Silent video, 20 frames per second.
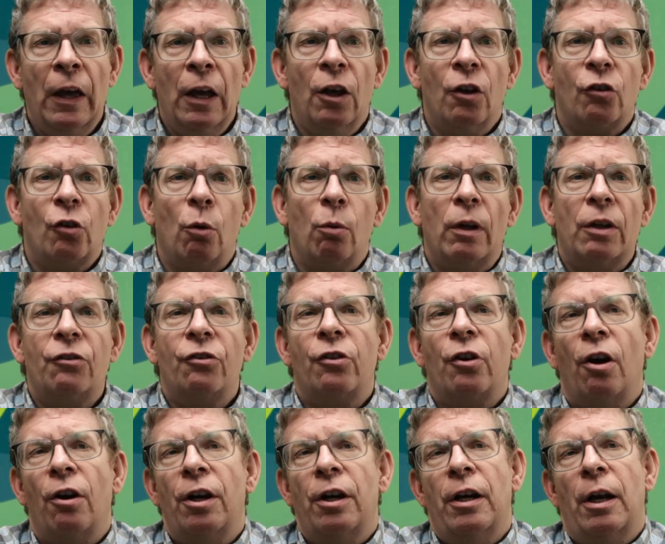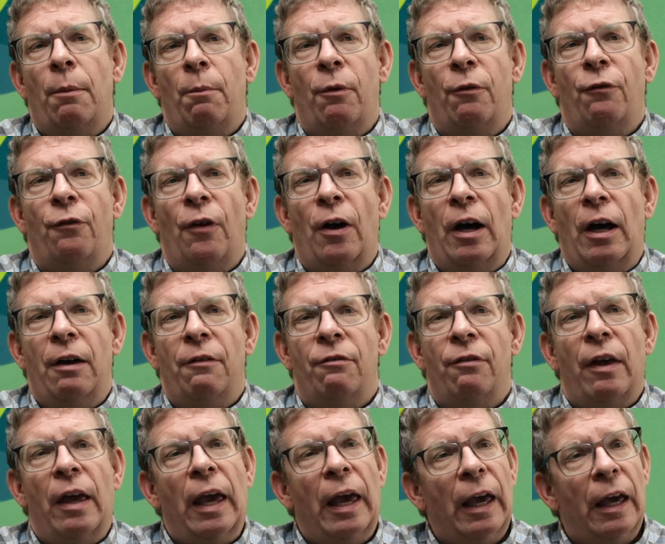So let's start at number 5.
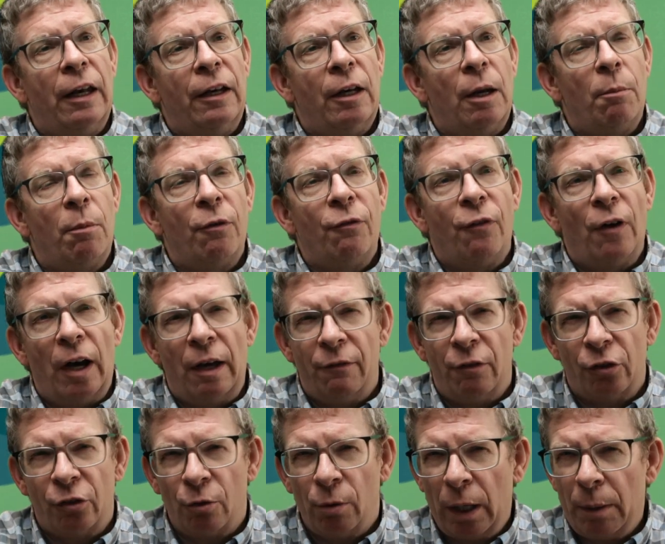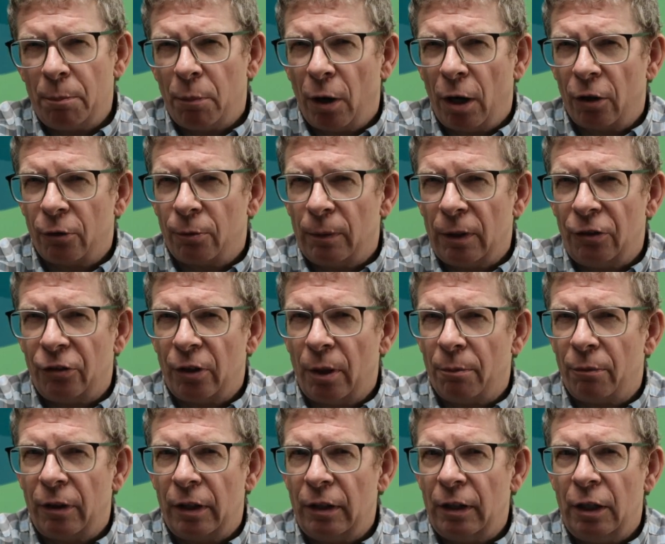And number 5 is quite possibly
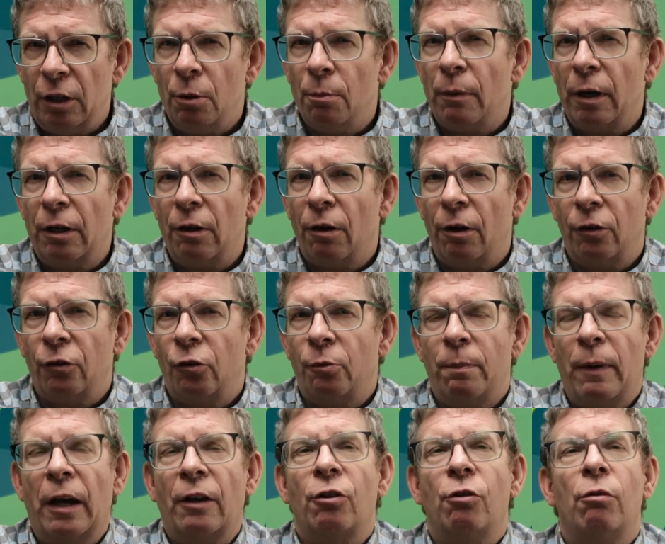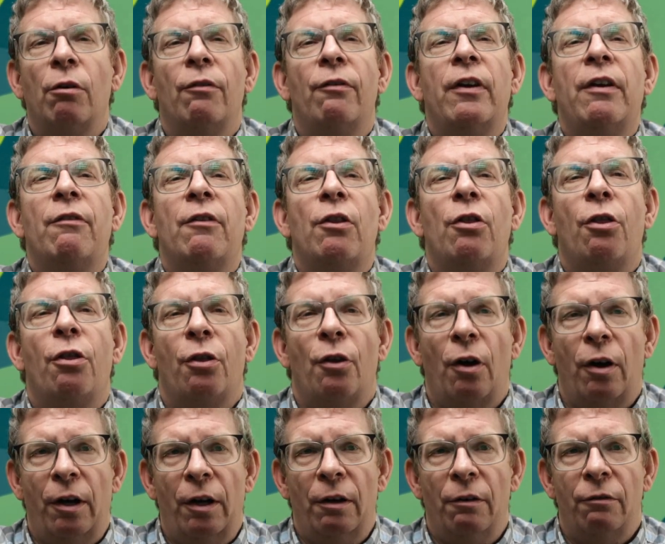something that you might not expect or have even
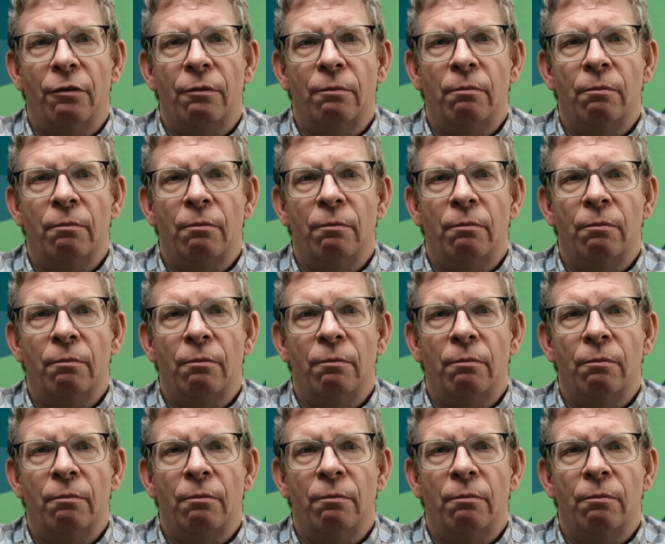thought of.